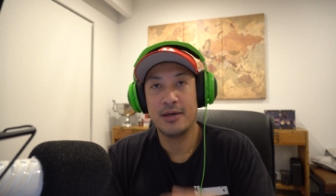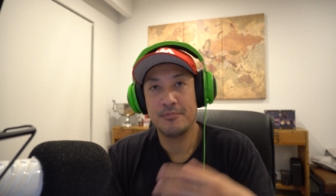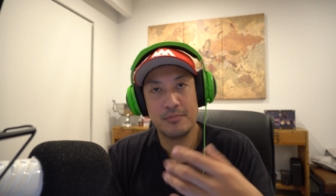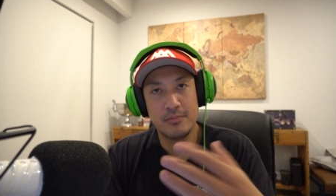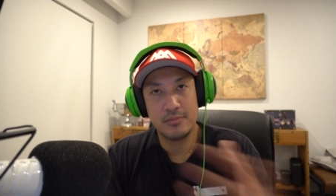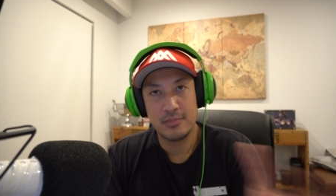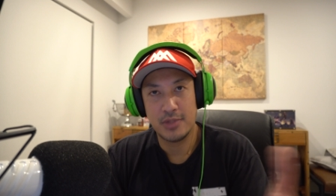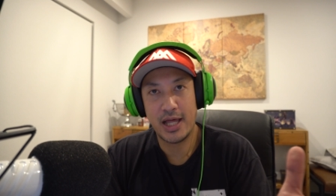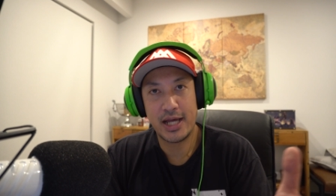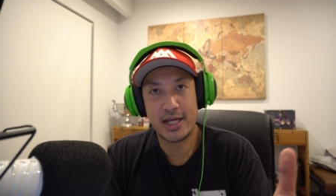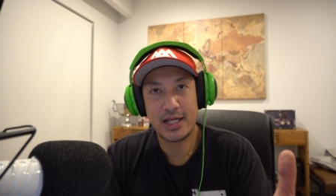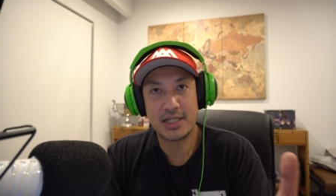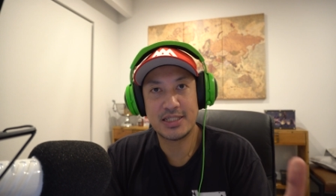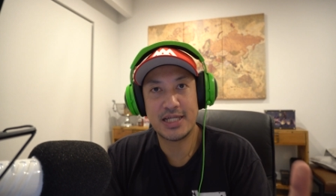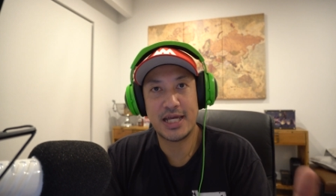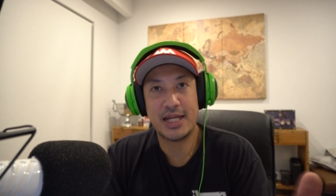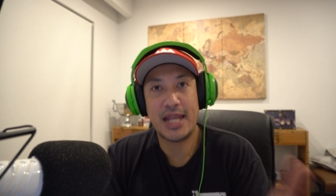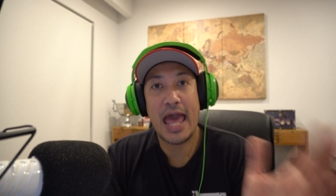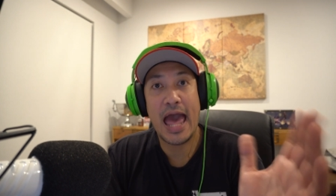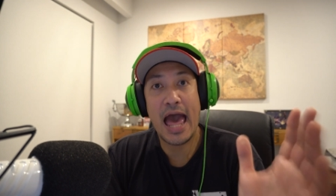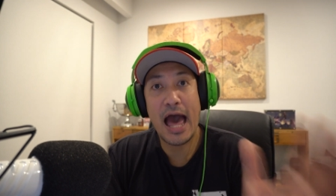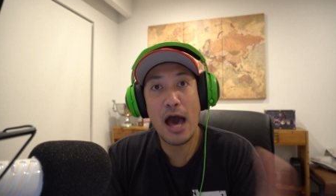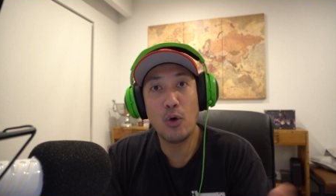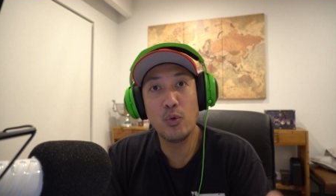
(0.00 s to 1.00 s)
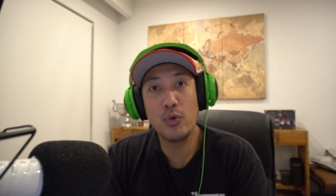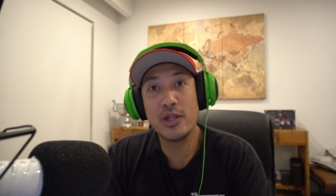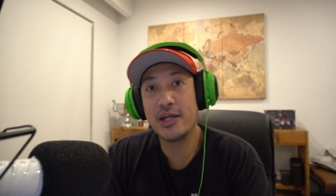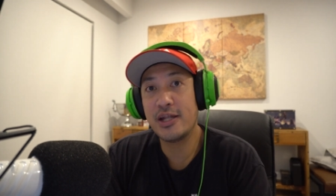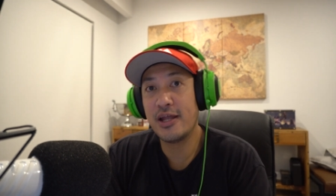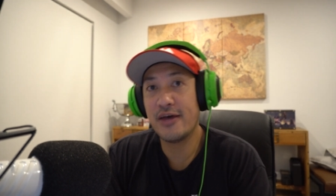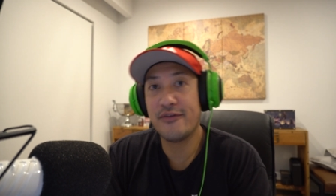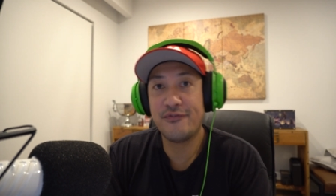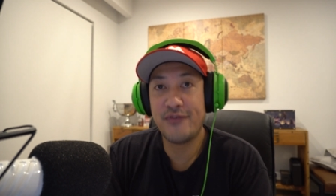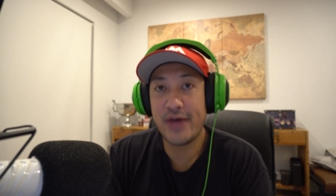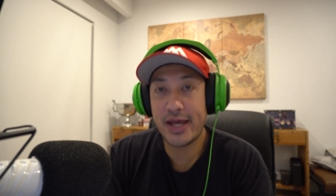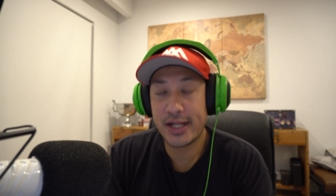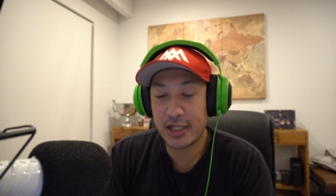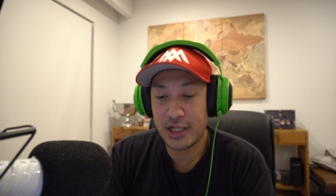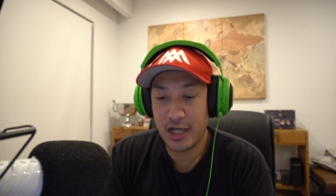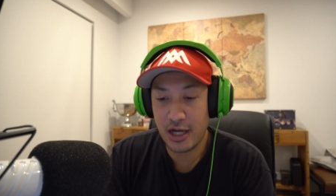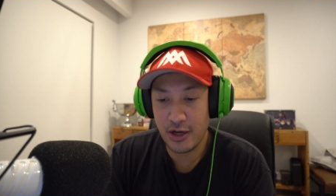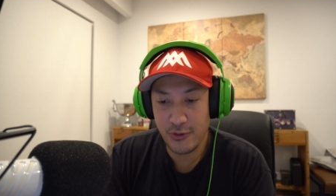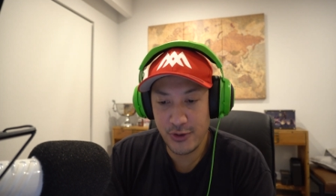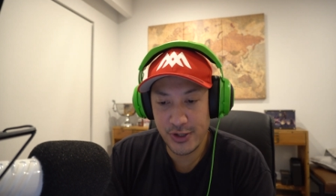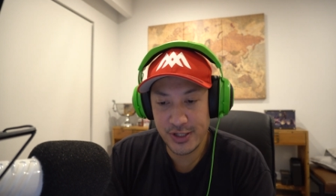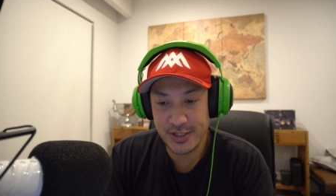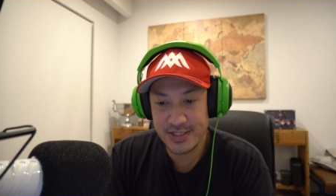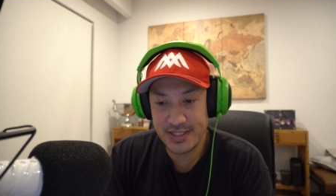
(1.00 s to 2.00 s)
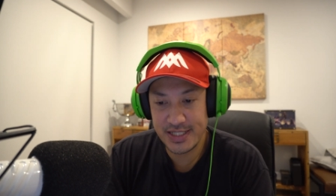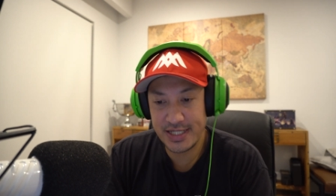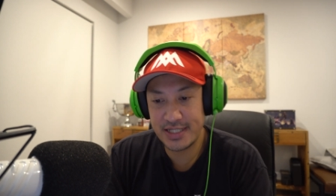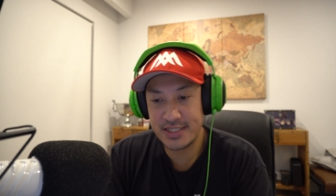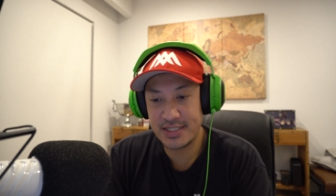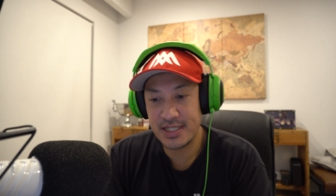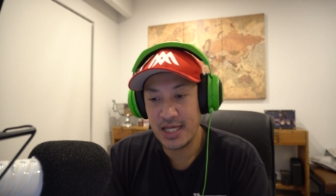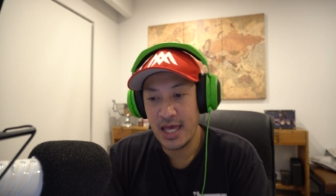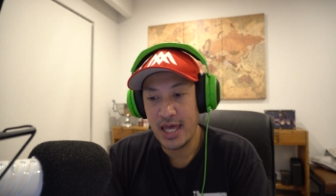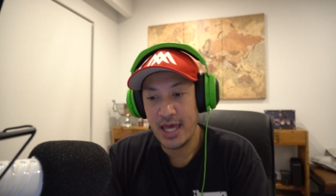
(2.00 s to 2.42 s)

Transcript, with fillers: like I said, how will it affect currencies?